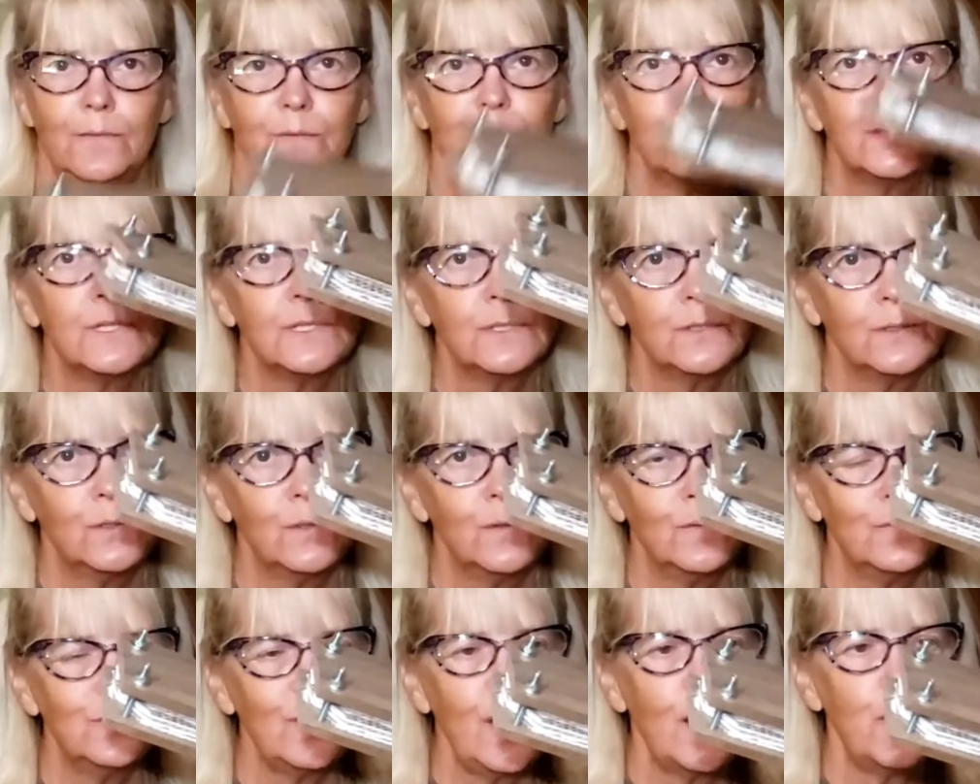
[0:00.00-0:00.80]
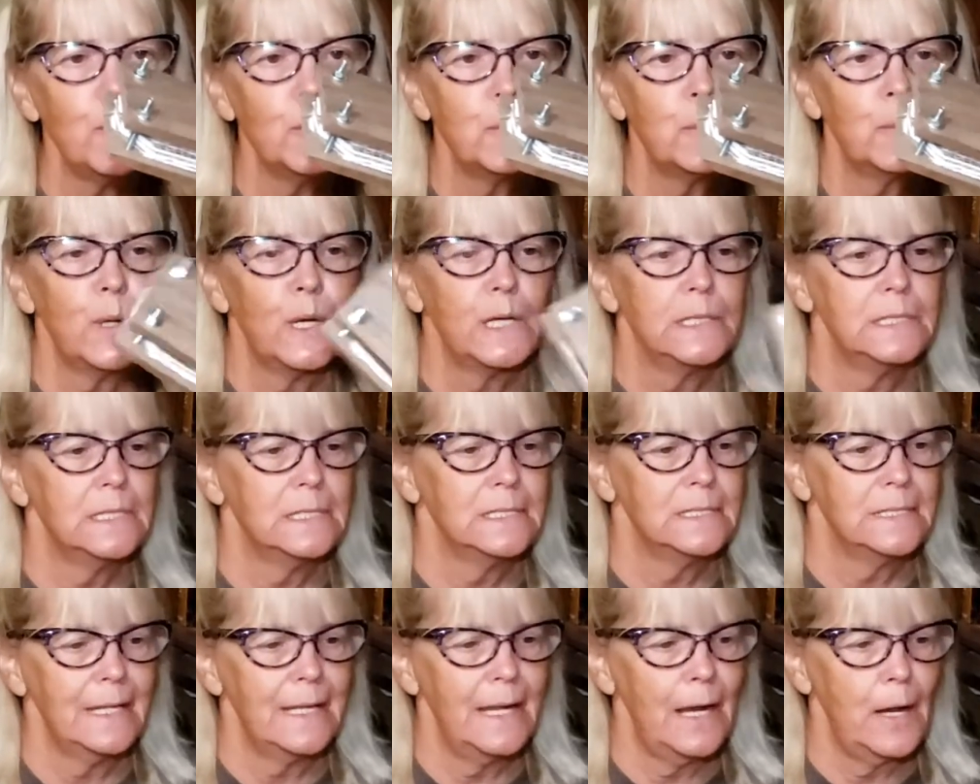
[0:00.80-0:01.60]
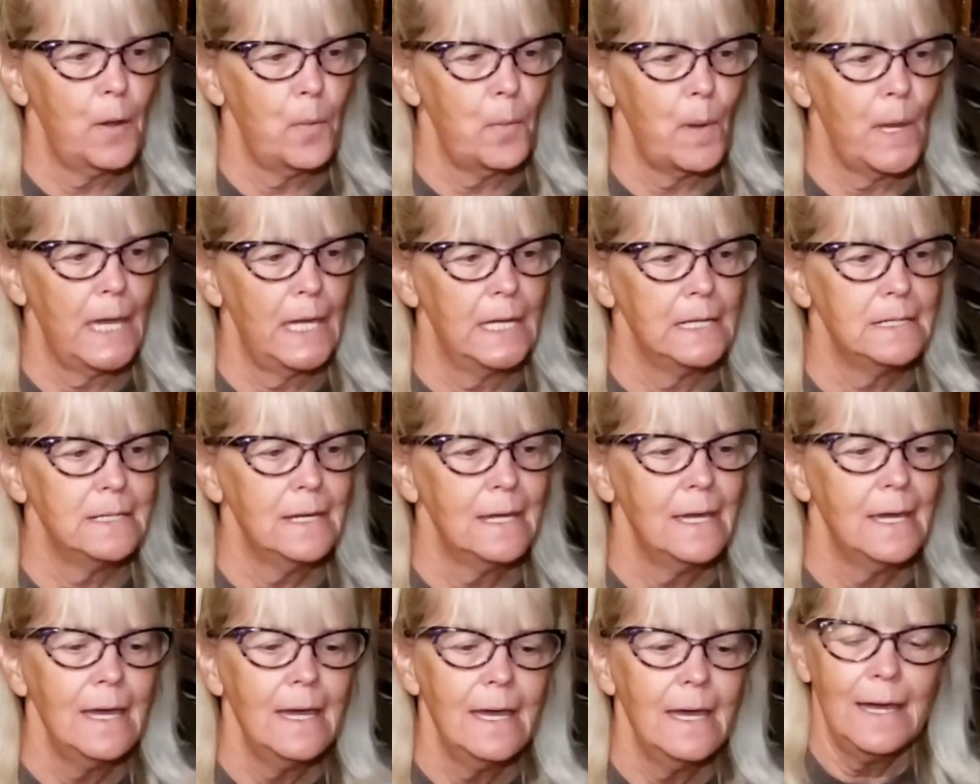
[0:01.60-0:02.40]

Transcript: for the little flower presses that I made.